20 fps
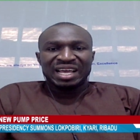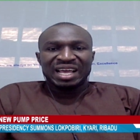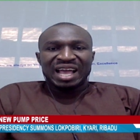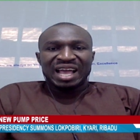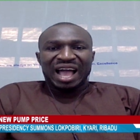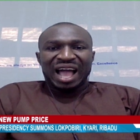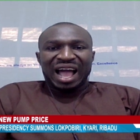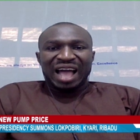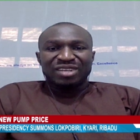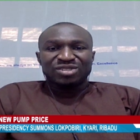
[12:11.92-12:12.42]

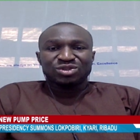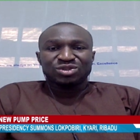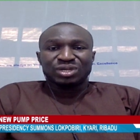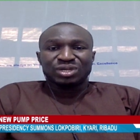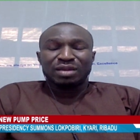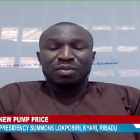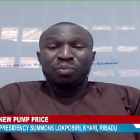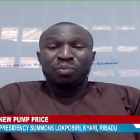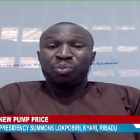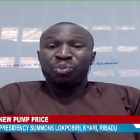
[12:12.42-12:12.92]
as to
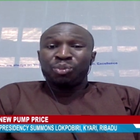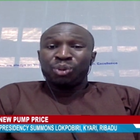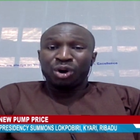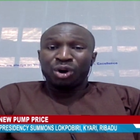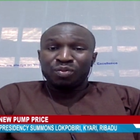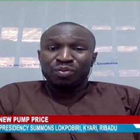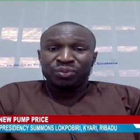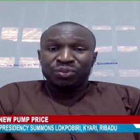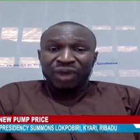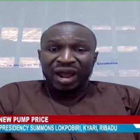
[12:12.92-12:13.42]
the
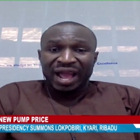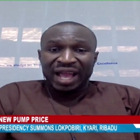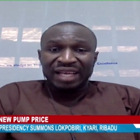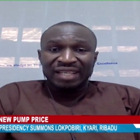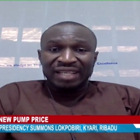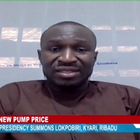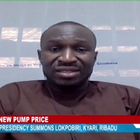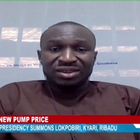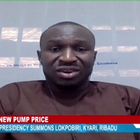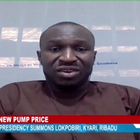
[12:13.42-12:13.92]
pump
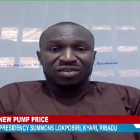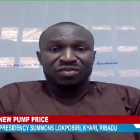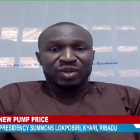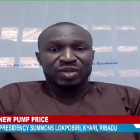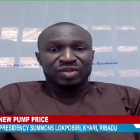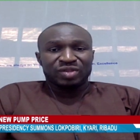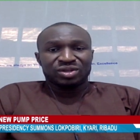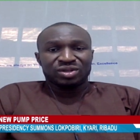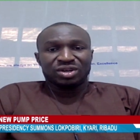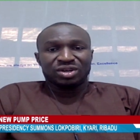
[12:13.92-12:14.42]
price of
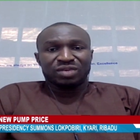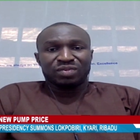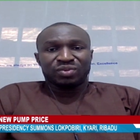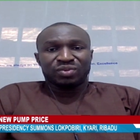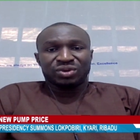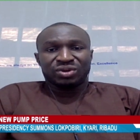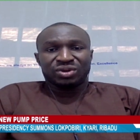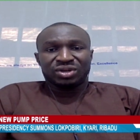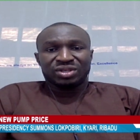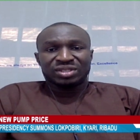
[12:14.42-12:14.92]
petroleum
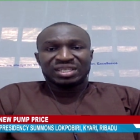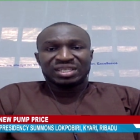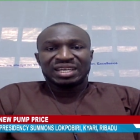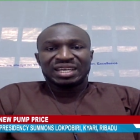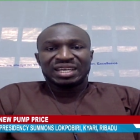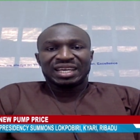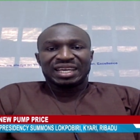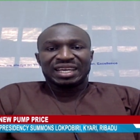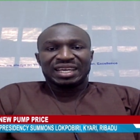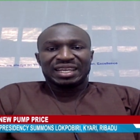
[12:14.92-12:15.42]
products
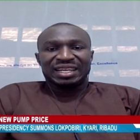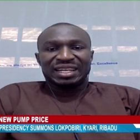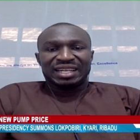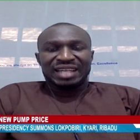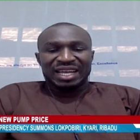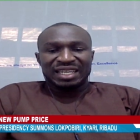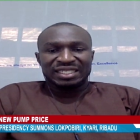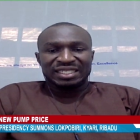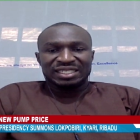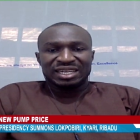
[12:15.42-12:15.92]
in
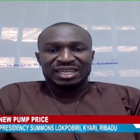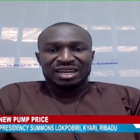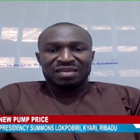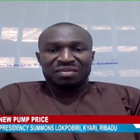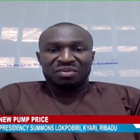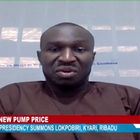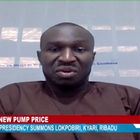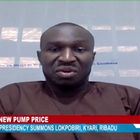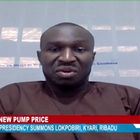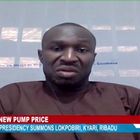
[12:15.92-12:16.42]
Nigeria,
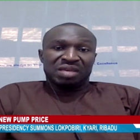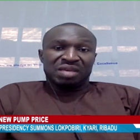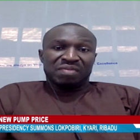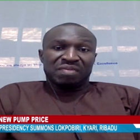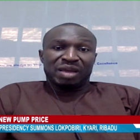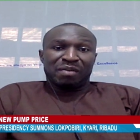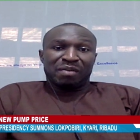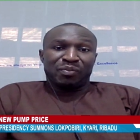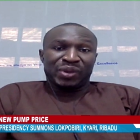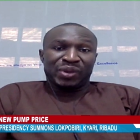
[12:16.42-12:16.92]
but it may
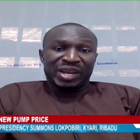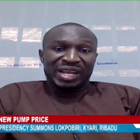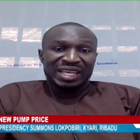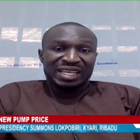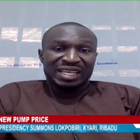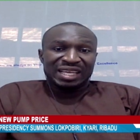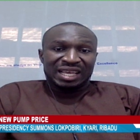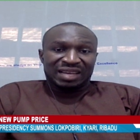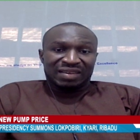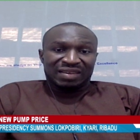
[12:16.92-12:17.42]
bring
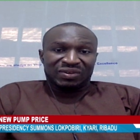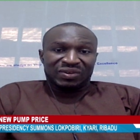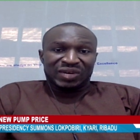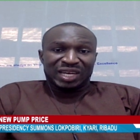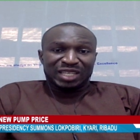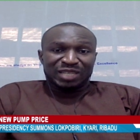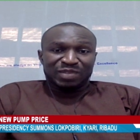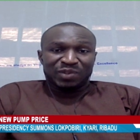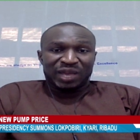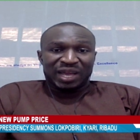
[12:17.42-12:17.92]
a
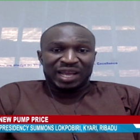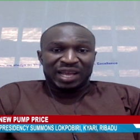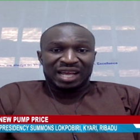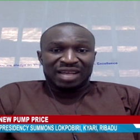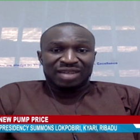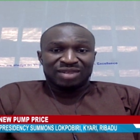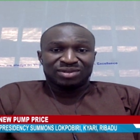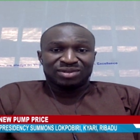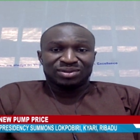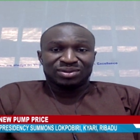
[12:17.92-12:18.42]
respite
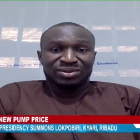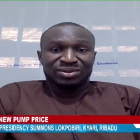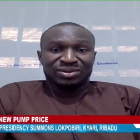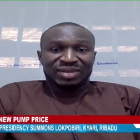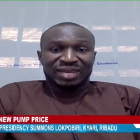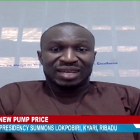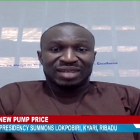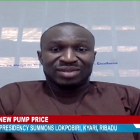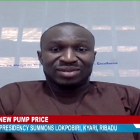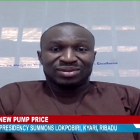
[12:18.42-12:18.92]
as to
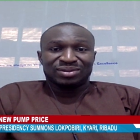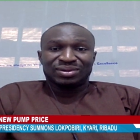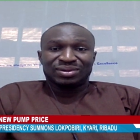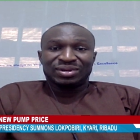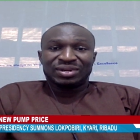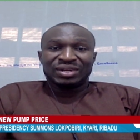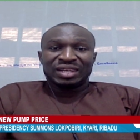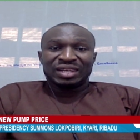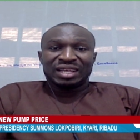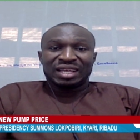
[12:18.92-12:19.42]
as to
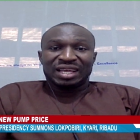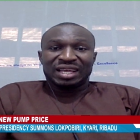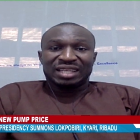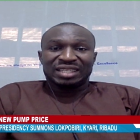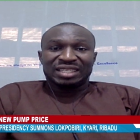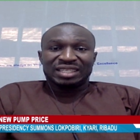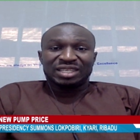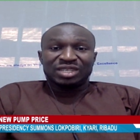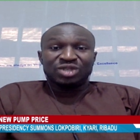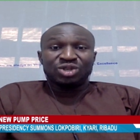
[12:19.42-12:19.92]
uh,
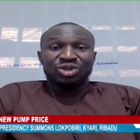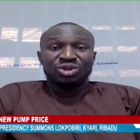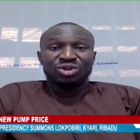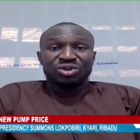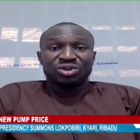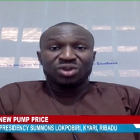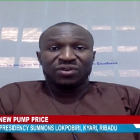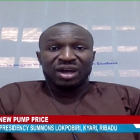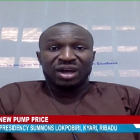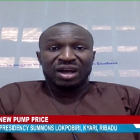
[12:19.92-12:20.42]
the, the, use
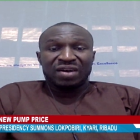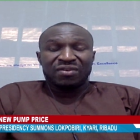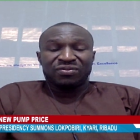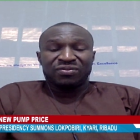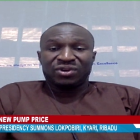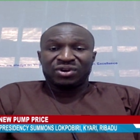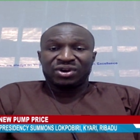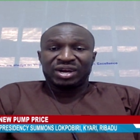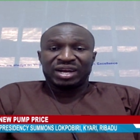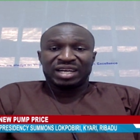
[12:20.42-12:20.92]
of our
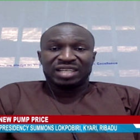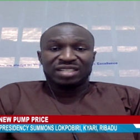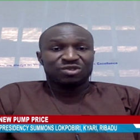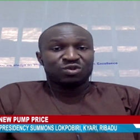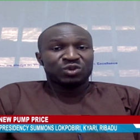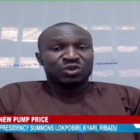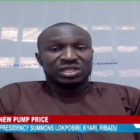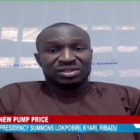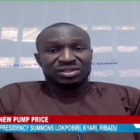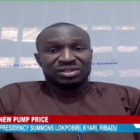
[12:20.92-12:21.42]
forests,
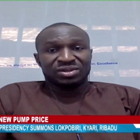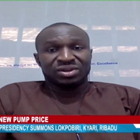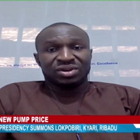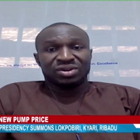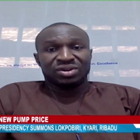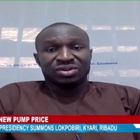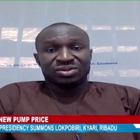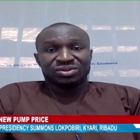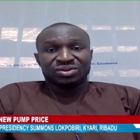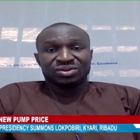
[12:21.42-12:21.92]
which is
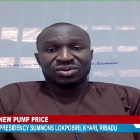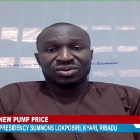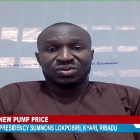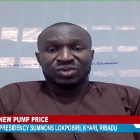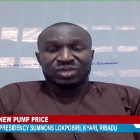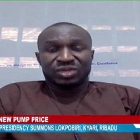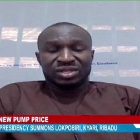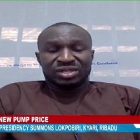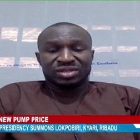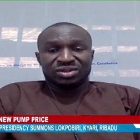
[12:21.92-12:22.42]
also
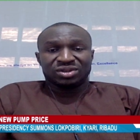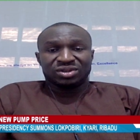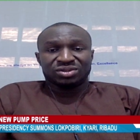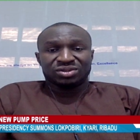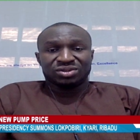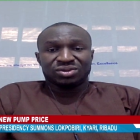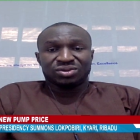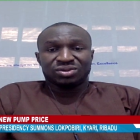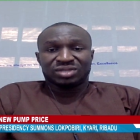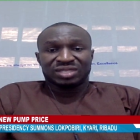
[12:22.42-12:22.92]
which is
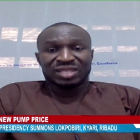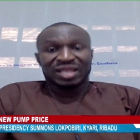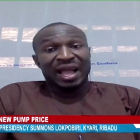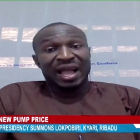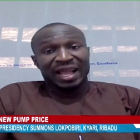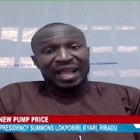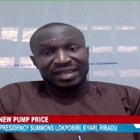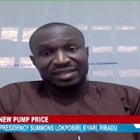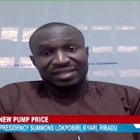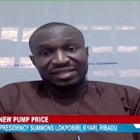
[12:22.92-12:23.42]
also
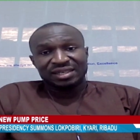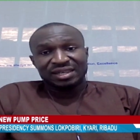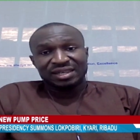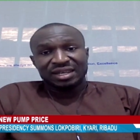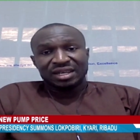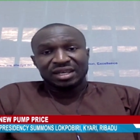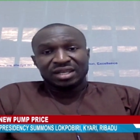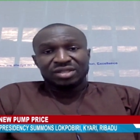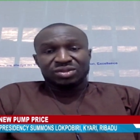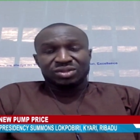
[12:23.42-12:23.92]
tied
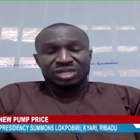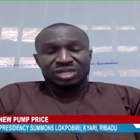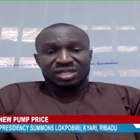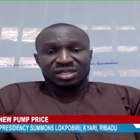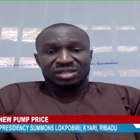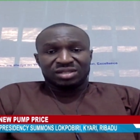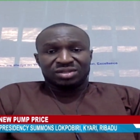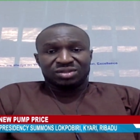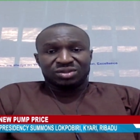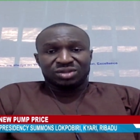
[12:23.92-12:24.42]
to the
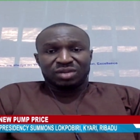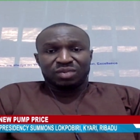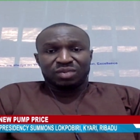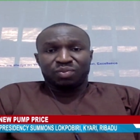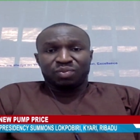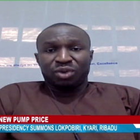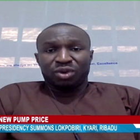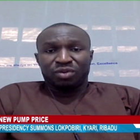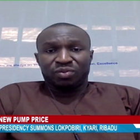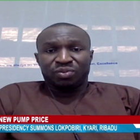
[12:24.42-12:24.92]
to the
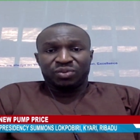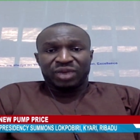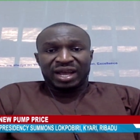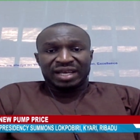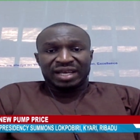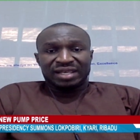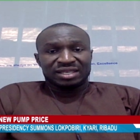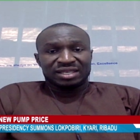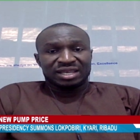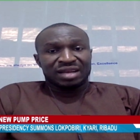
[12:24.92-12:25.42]
palm
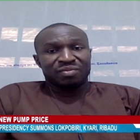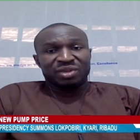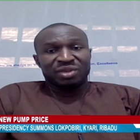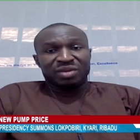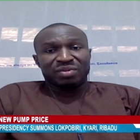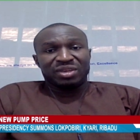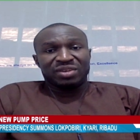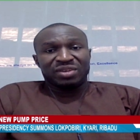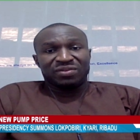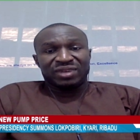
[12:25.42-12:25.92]
price, and
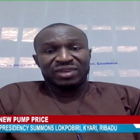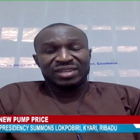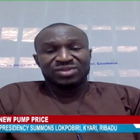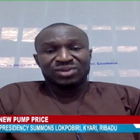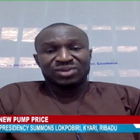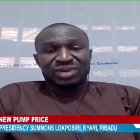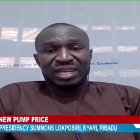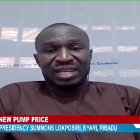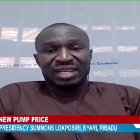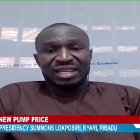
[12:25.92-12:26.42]
maybe
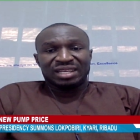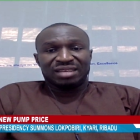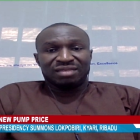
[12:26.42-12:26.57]
eventually,